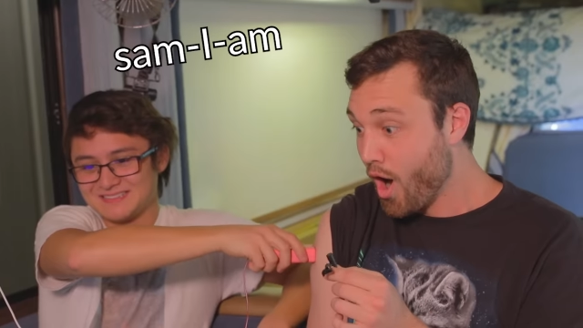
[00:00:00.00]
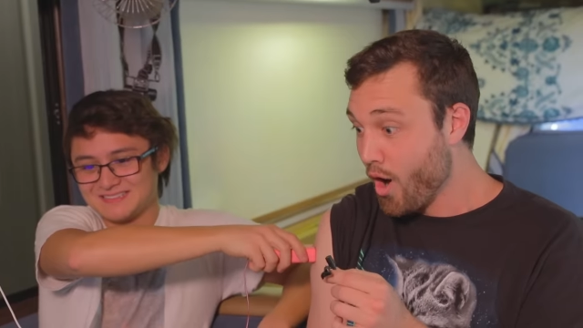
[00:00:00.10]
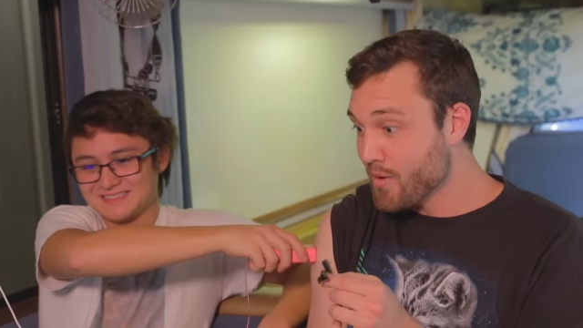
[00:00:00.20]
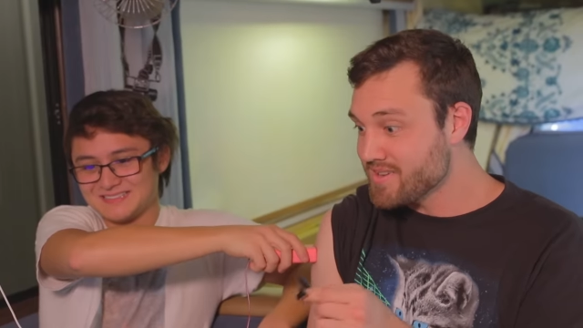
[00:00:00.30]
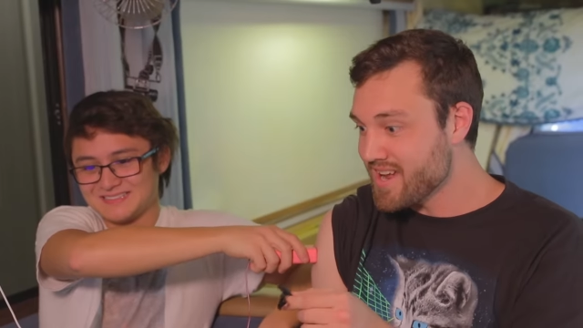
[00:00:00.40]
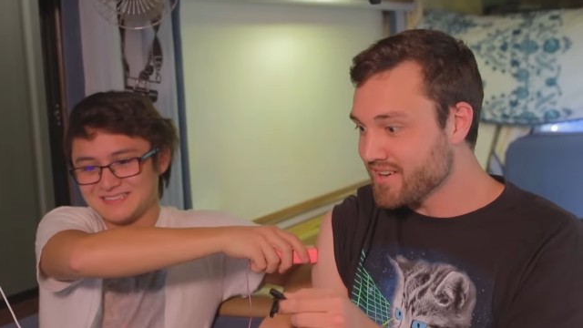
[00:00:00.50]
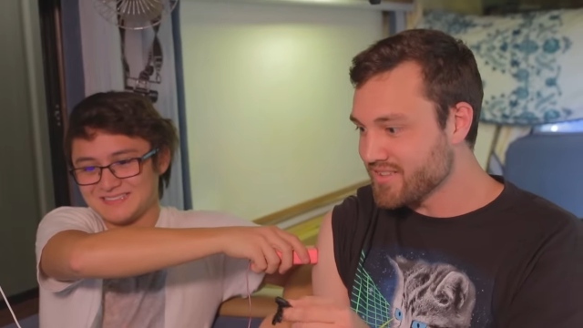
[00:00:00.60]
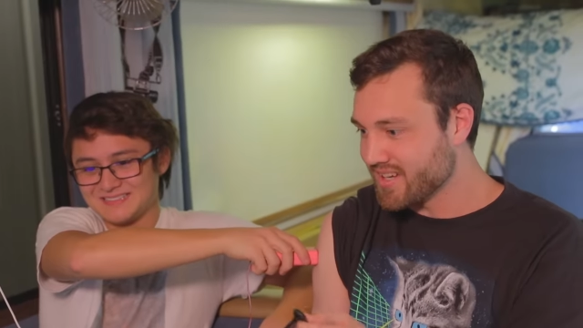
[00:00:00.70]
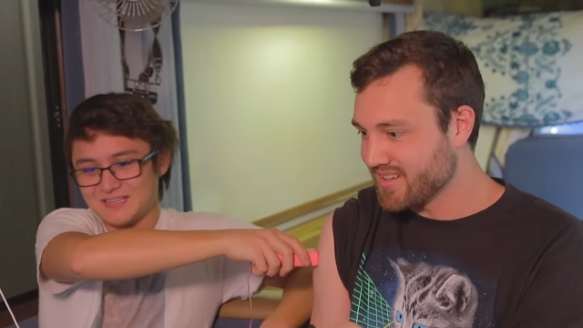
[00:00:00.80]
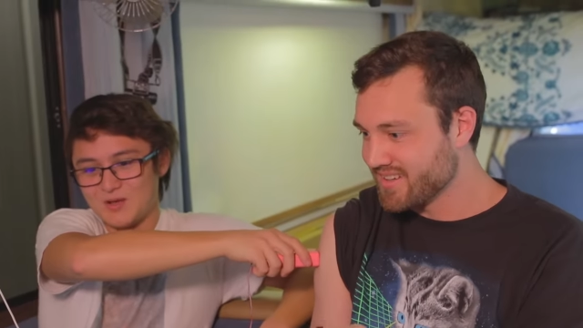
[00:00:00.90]
Speaker 1: Oh, it
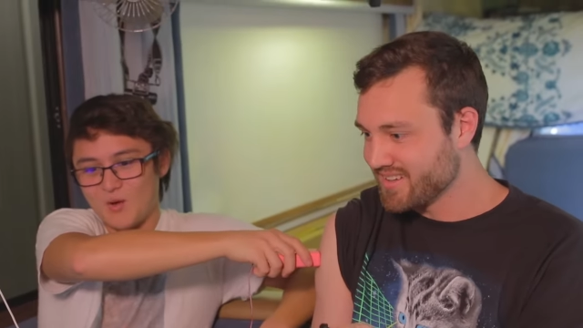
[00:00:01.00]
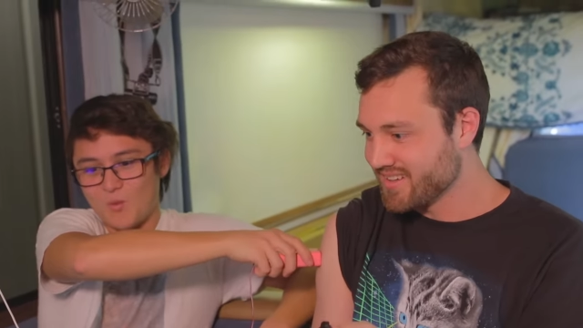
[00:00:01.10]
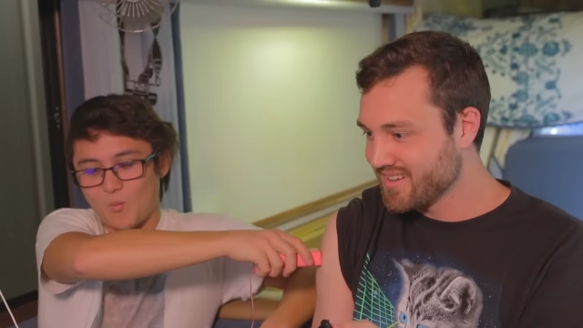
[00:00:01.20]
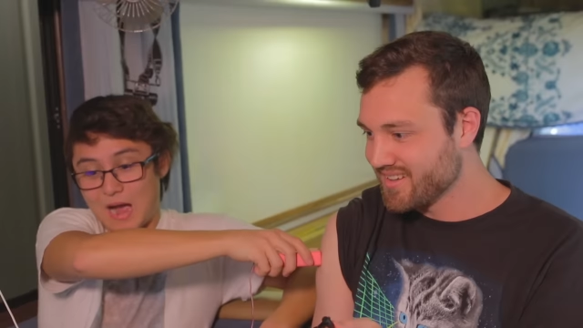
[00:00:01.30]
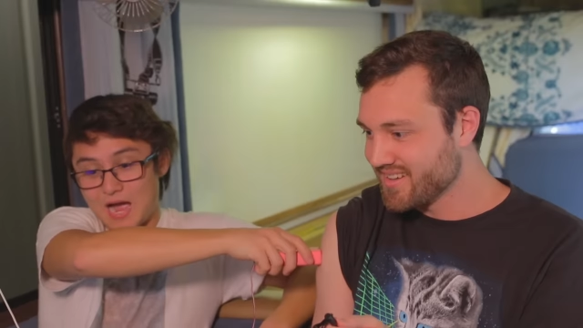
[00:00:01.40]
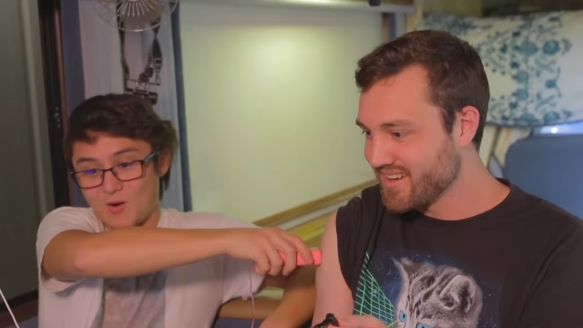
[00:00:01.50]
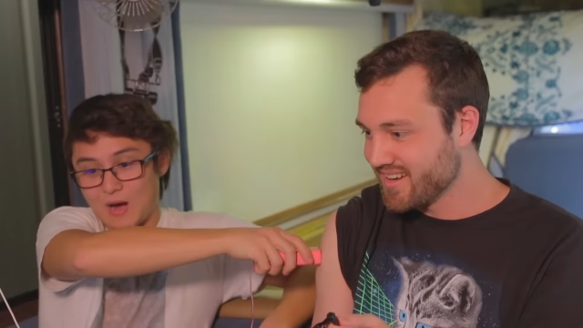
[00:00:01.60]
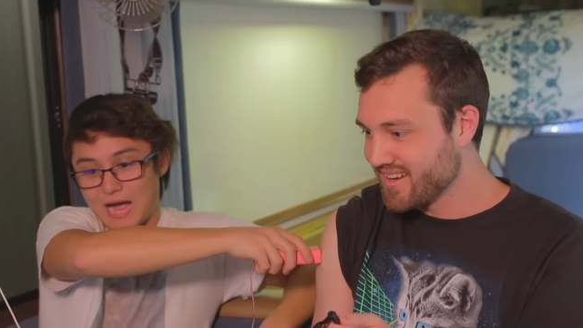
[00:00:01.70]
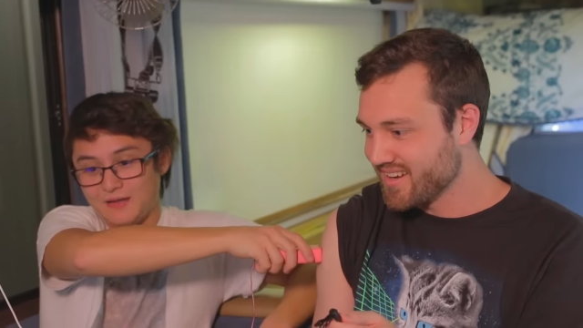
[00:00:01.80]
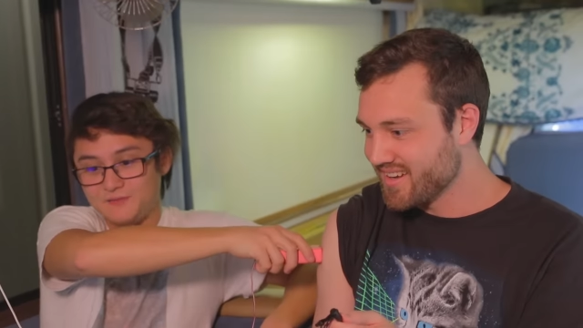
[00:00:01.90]
nailed it. Wow,
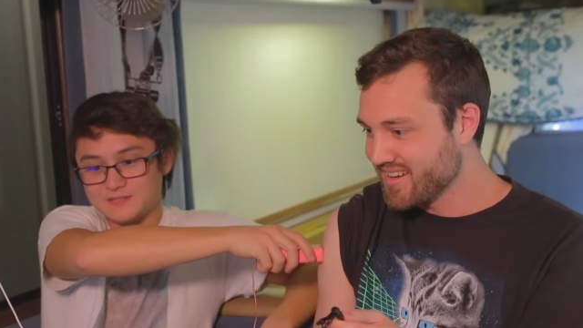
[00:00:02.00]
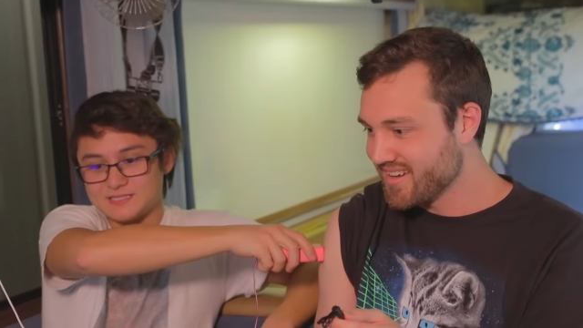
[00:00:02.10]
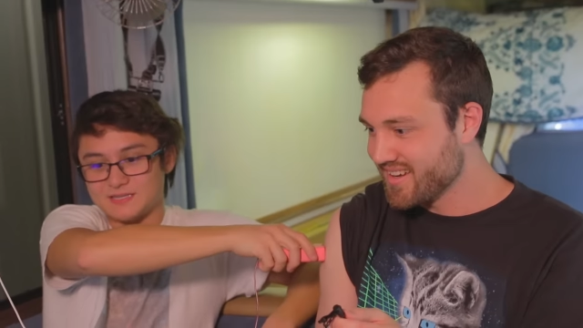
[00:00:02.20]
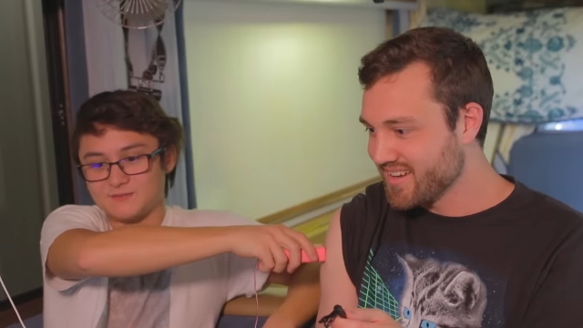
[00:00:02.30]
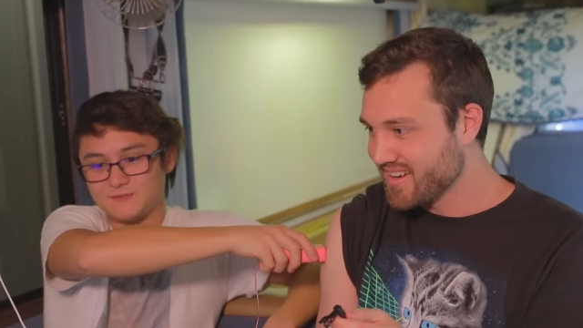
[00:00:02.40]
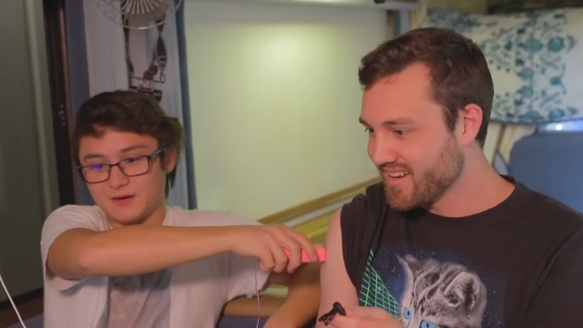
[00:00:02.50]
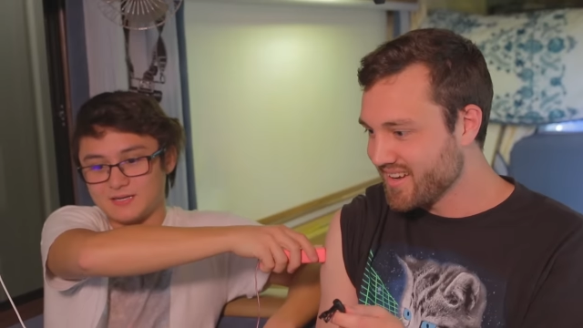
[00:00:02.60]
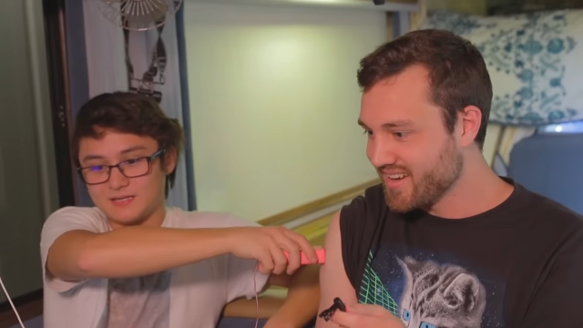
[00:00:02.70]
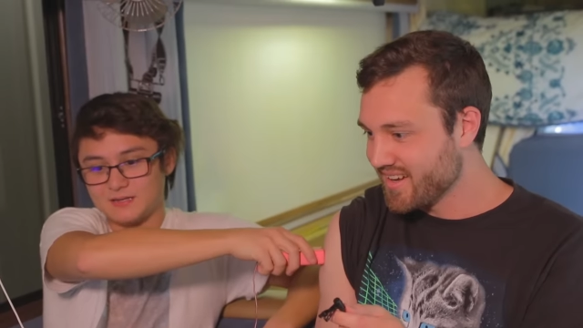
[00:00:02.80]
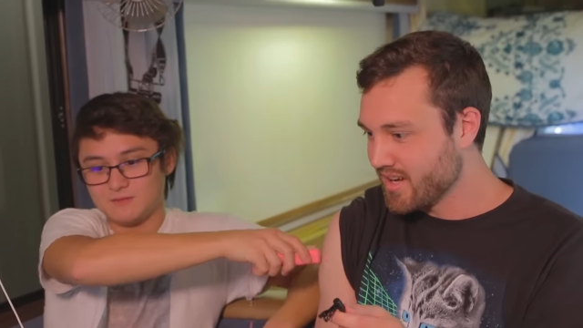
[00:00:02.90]
hyphens and
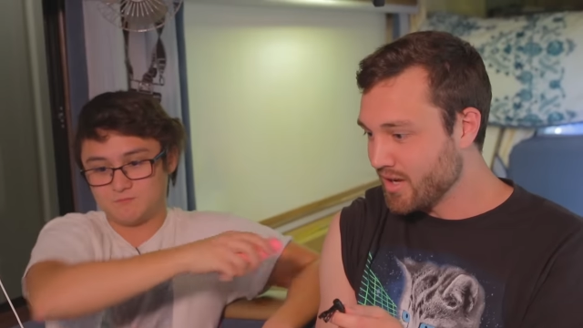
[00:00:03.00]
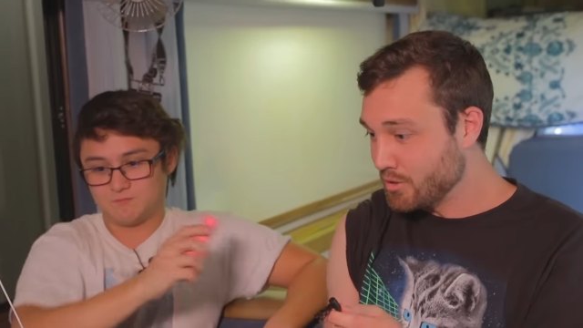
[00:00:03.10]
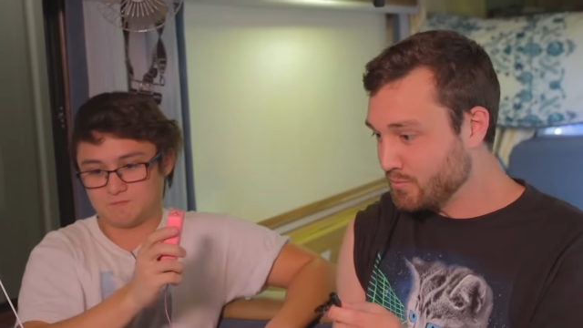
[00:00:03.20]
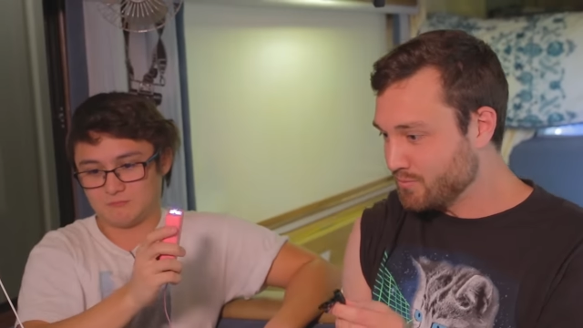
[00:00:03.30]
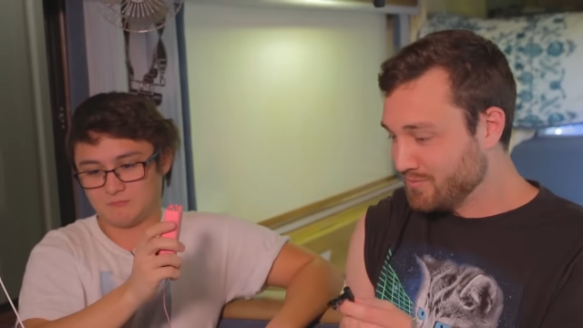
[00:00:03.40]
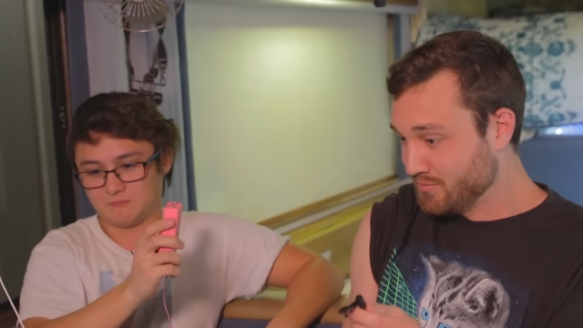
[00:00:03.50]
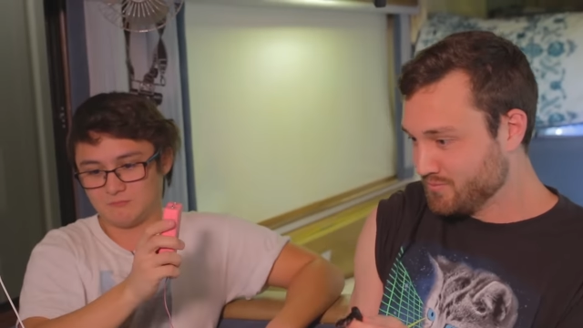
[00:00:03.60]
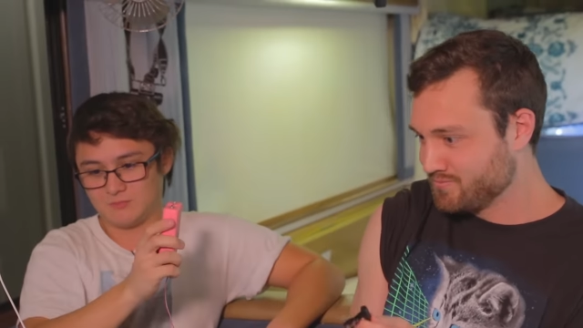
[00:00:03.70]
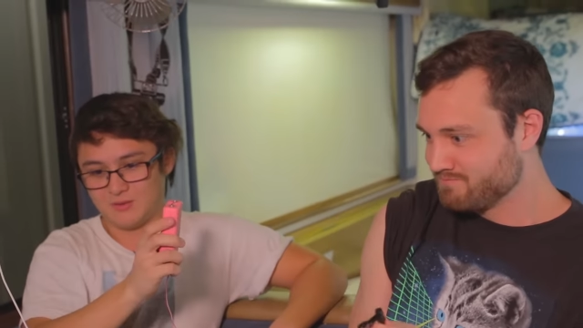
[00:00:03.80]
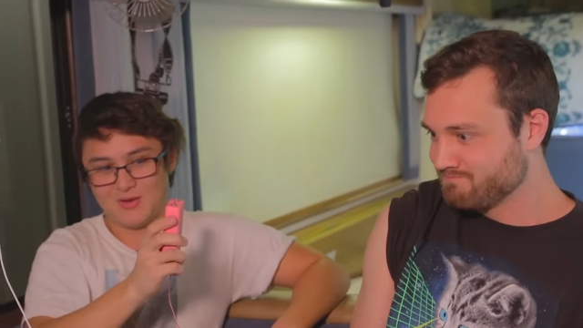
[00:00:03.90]
fucking.
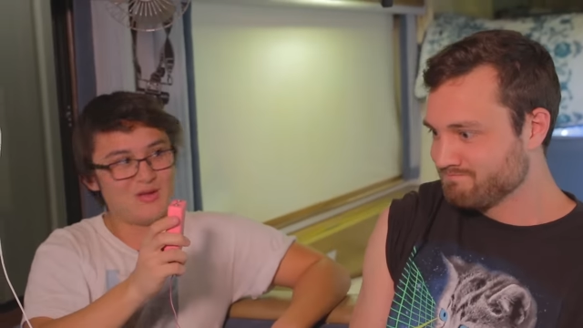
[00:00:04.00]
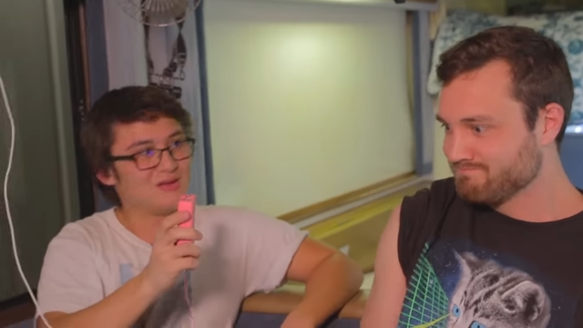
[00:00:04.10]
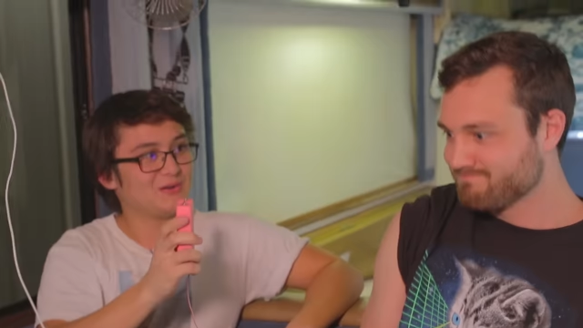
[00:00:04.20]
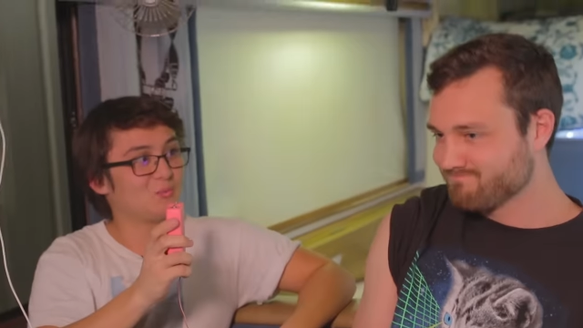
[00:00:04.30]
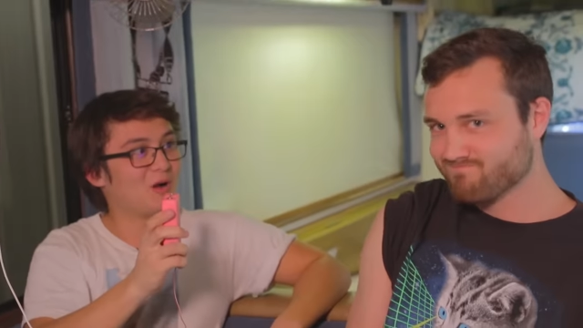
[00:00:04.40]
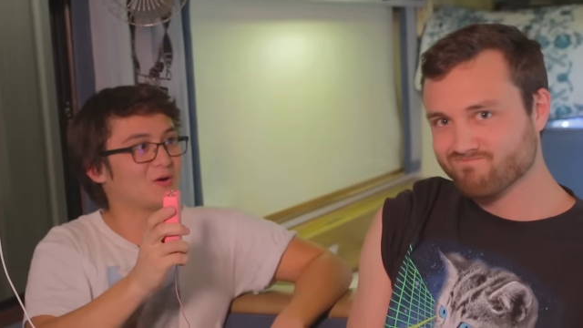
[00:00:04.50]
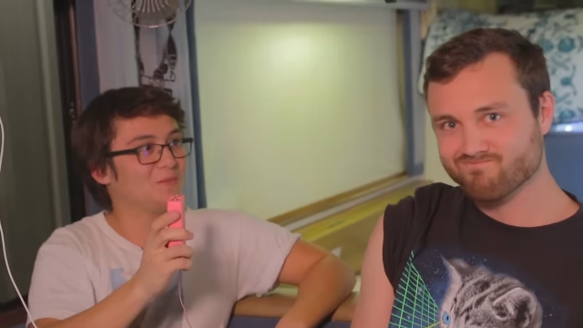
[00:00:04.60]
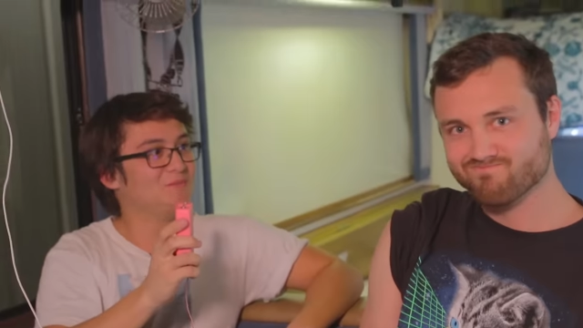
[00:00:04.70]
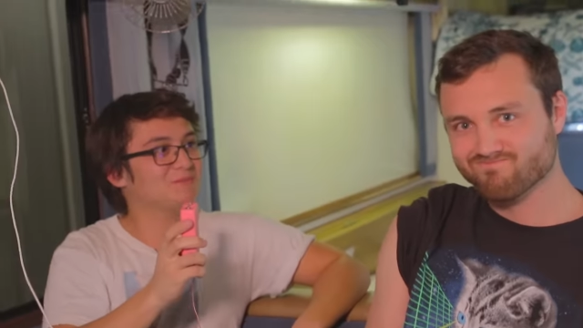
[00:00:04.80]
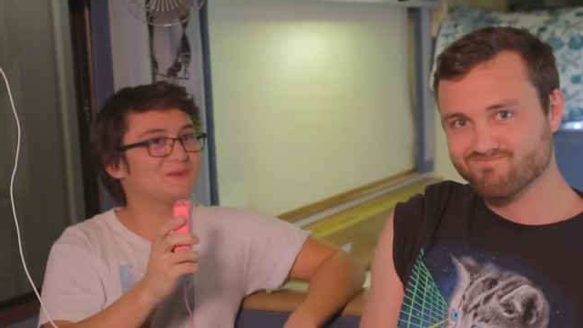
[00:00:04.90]
You're welcome.